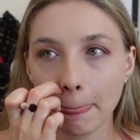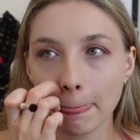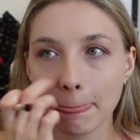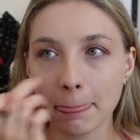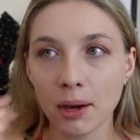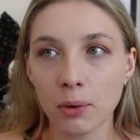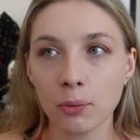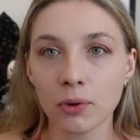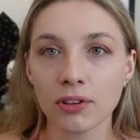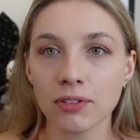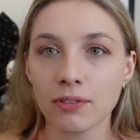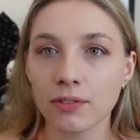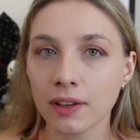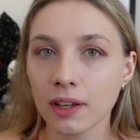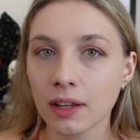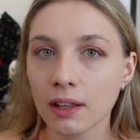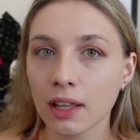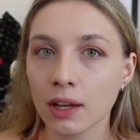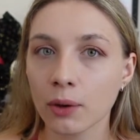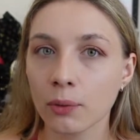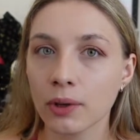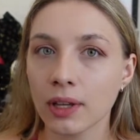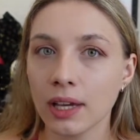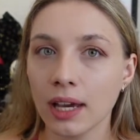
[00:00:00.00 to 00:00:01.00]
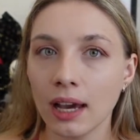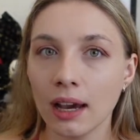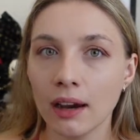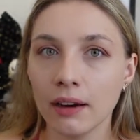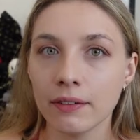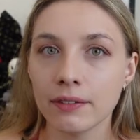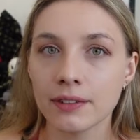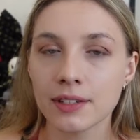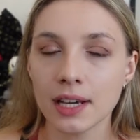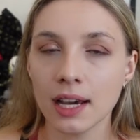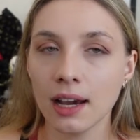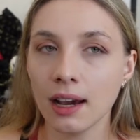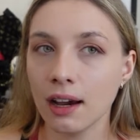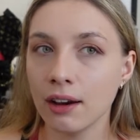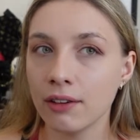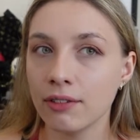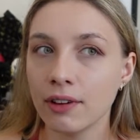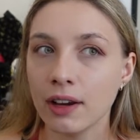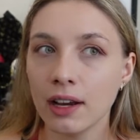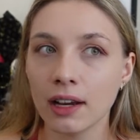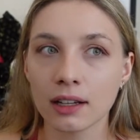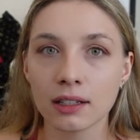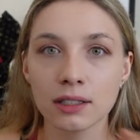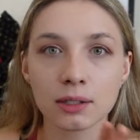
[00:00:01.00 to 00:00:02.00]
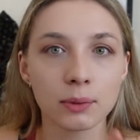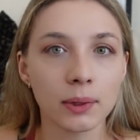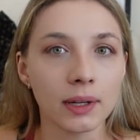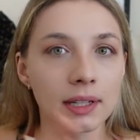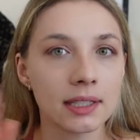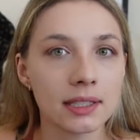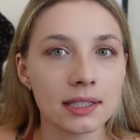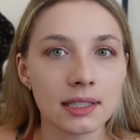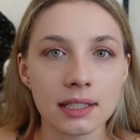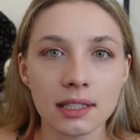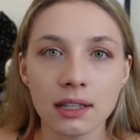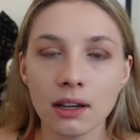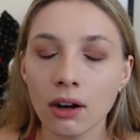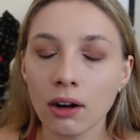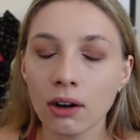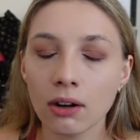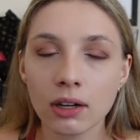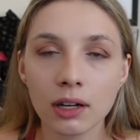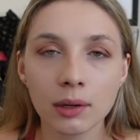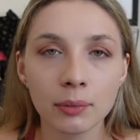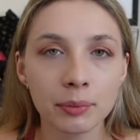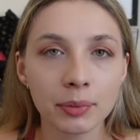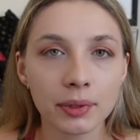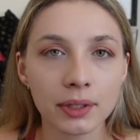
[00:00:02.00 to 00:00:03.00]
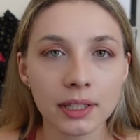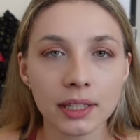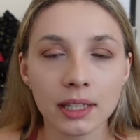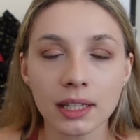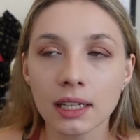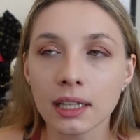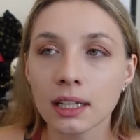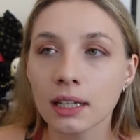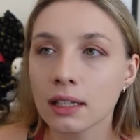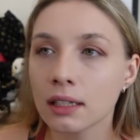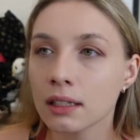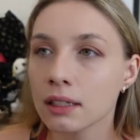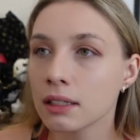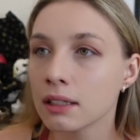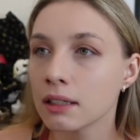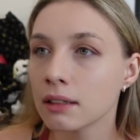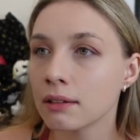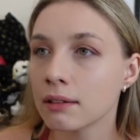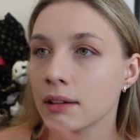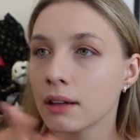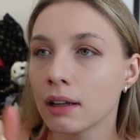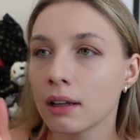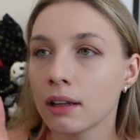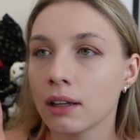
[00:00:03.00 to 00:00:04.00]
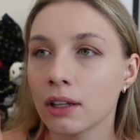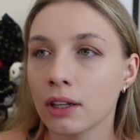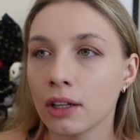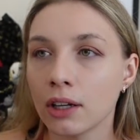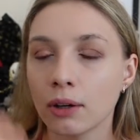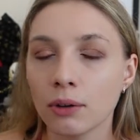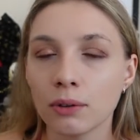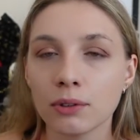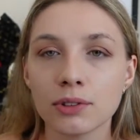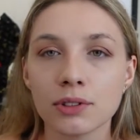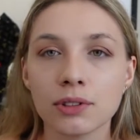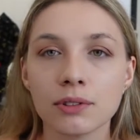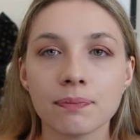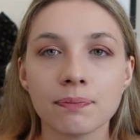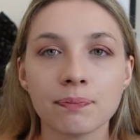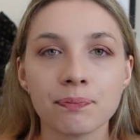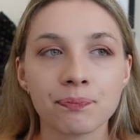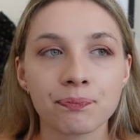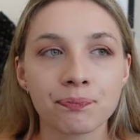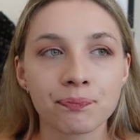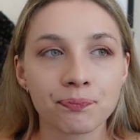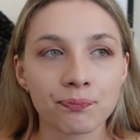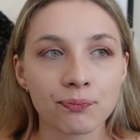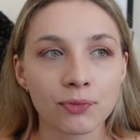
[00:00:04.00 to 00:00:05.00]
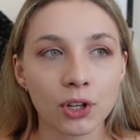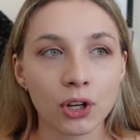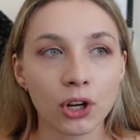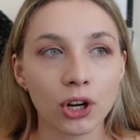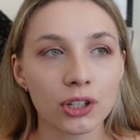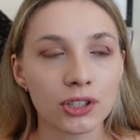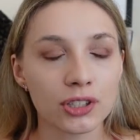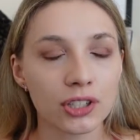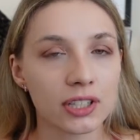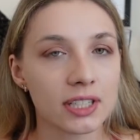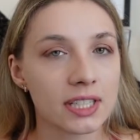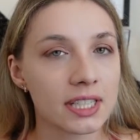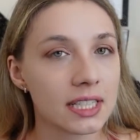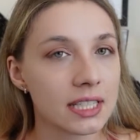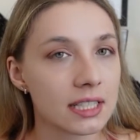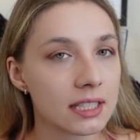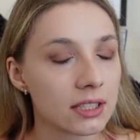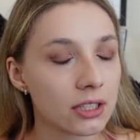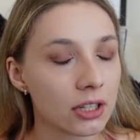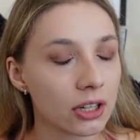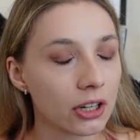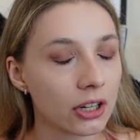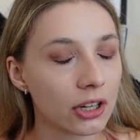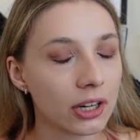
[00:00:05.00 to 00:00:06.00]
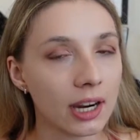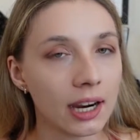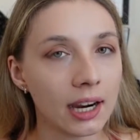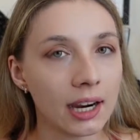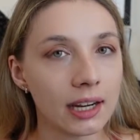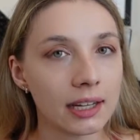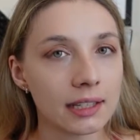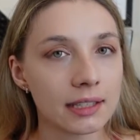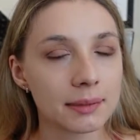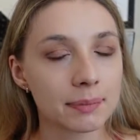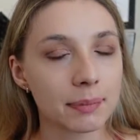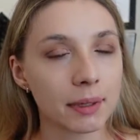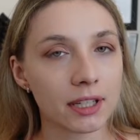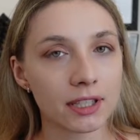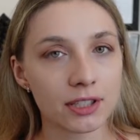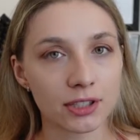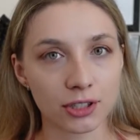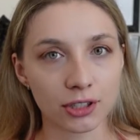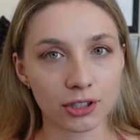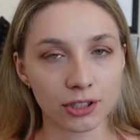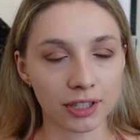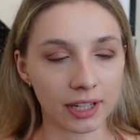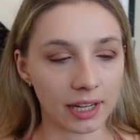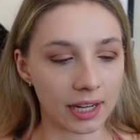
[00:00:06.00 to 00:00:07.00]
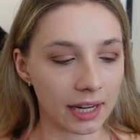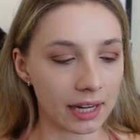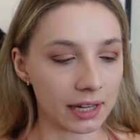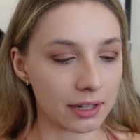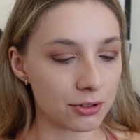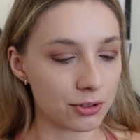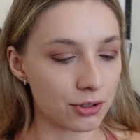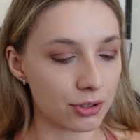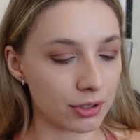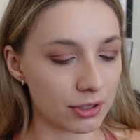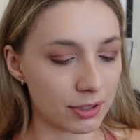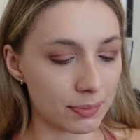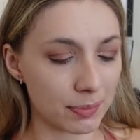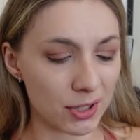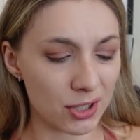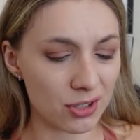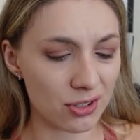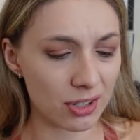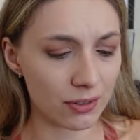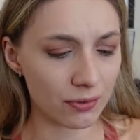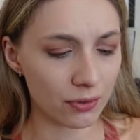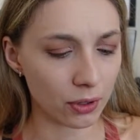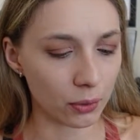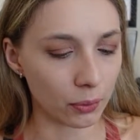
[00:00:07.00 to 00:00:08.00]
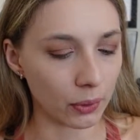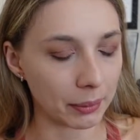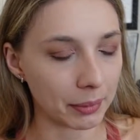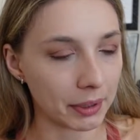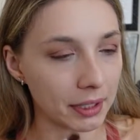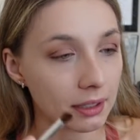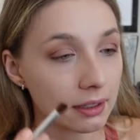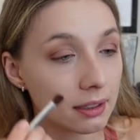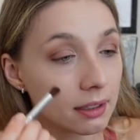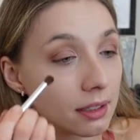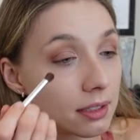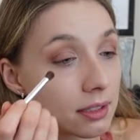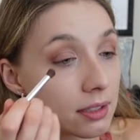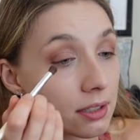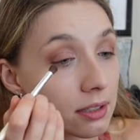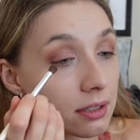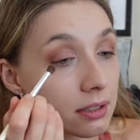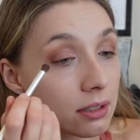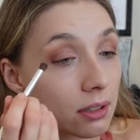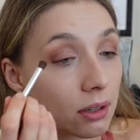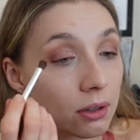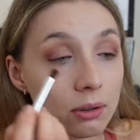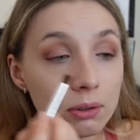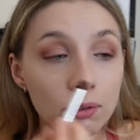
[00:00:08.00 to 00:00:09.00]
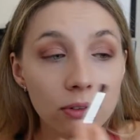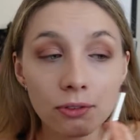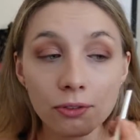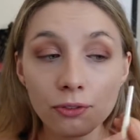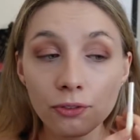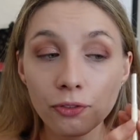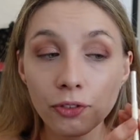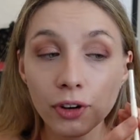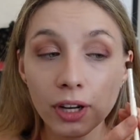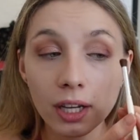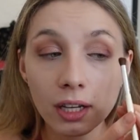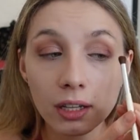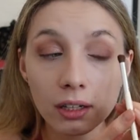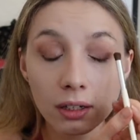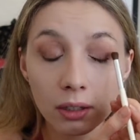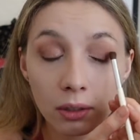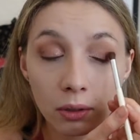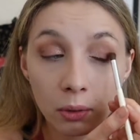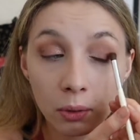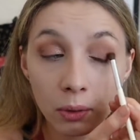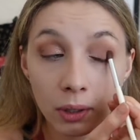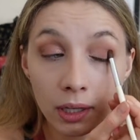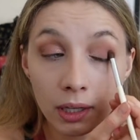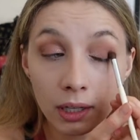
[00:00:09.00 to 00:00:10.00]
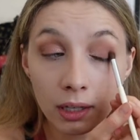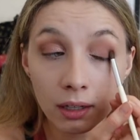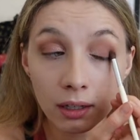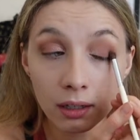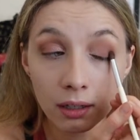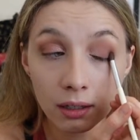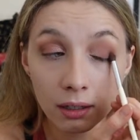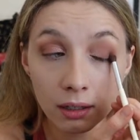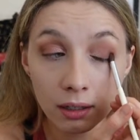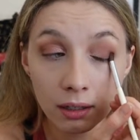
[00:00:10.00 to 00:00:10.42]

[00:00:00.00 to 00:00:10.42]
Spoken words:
that we feel like we have to have X, Y, and Z all complete, you know, cross our T's, dot our I's by a certain age, especially for women. And it's so freaking annoying.